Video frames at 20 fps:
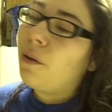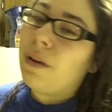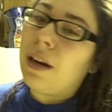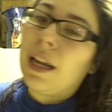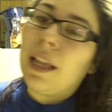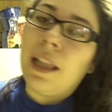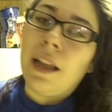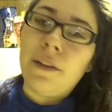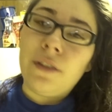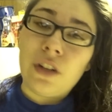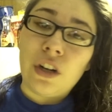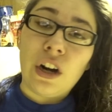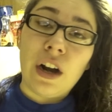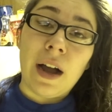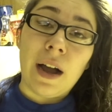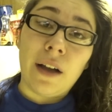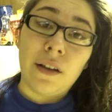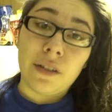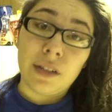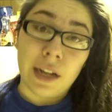When I left her
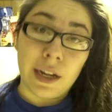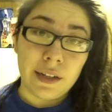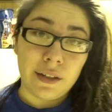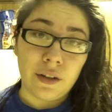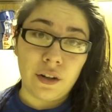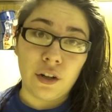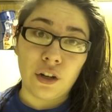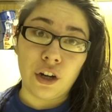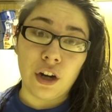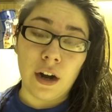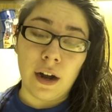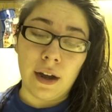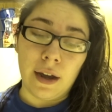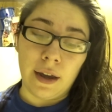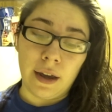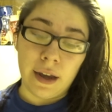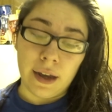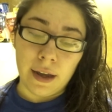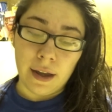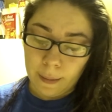house, I started
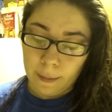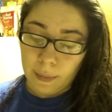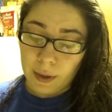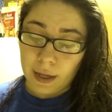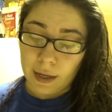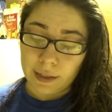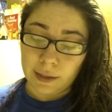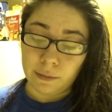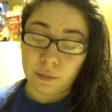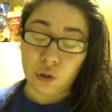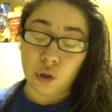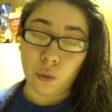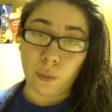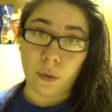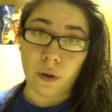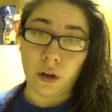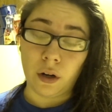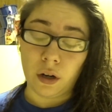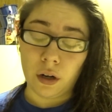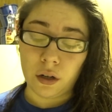crying because I'm
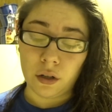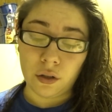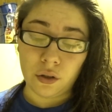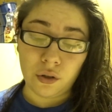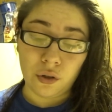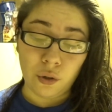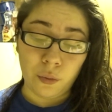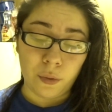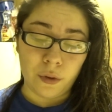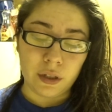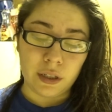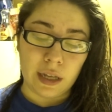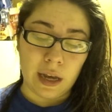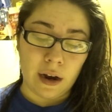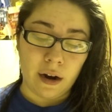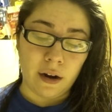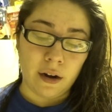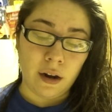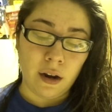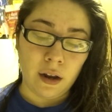super, super
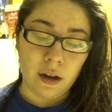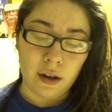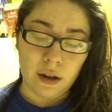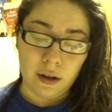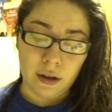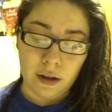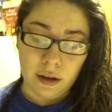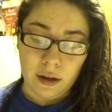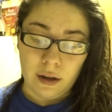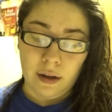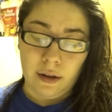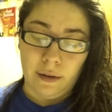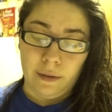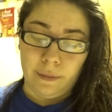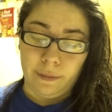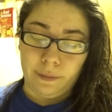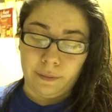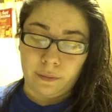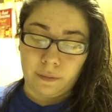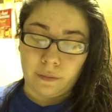scared.
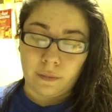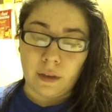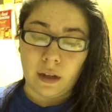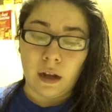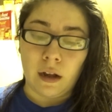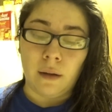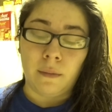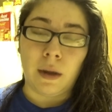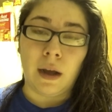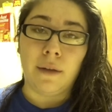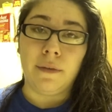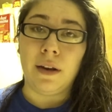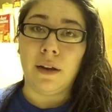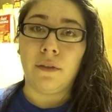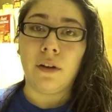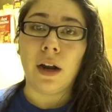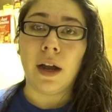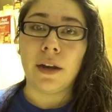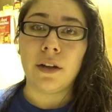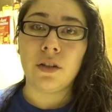I've
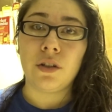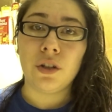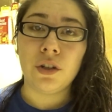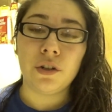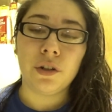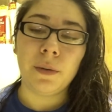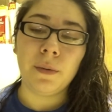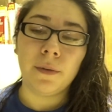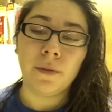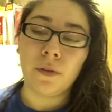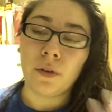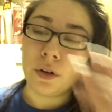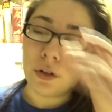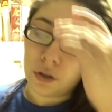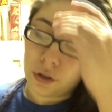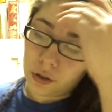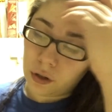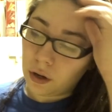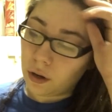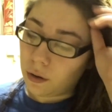never had a surgery before,
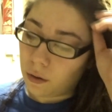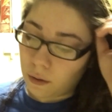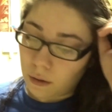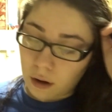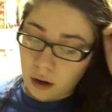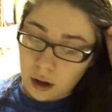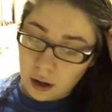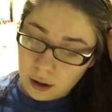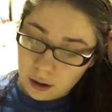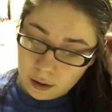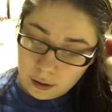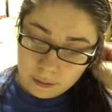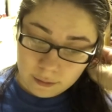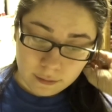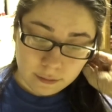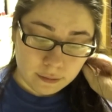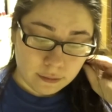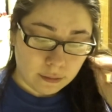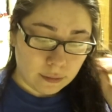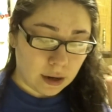so
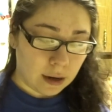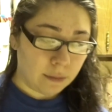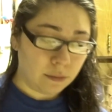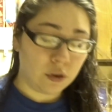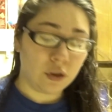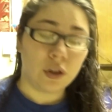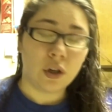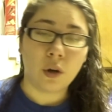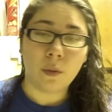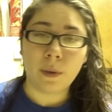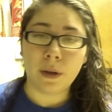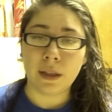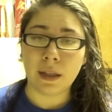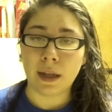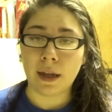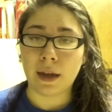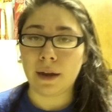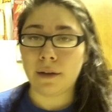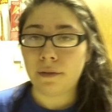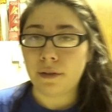I'm just hoping
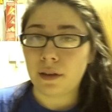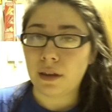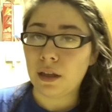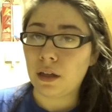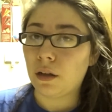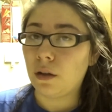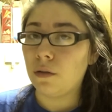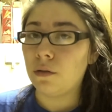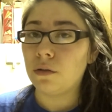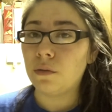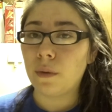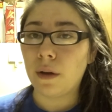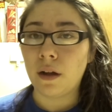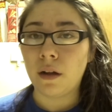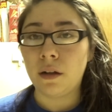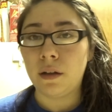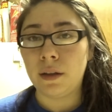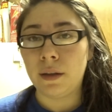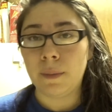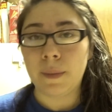that everything goes
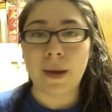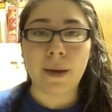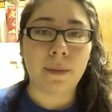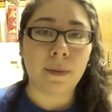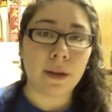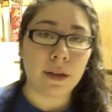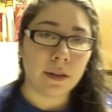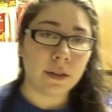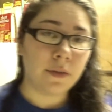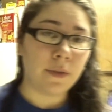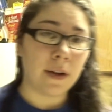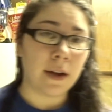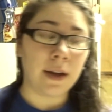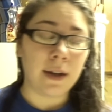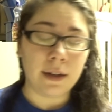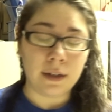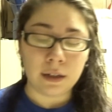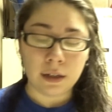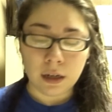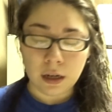well and the baby is
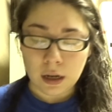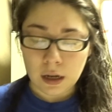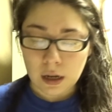fine.